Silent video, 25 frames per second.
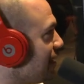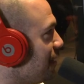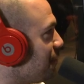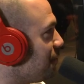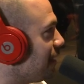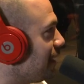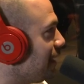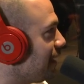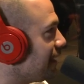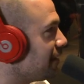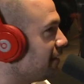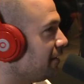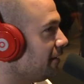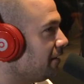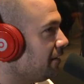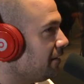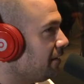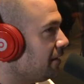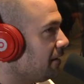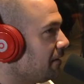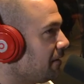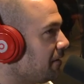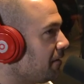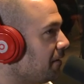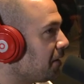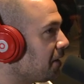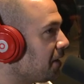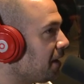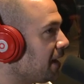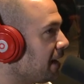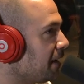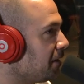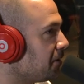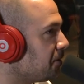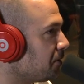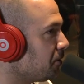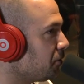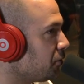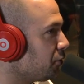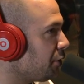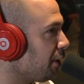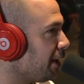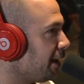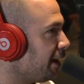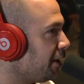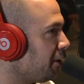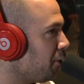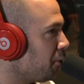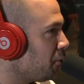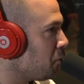and I'm like, the cancer's
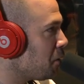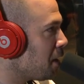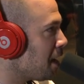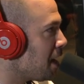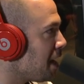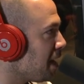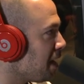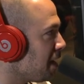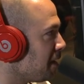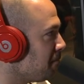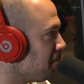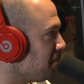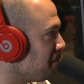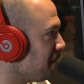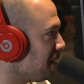eating away at me.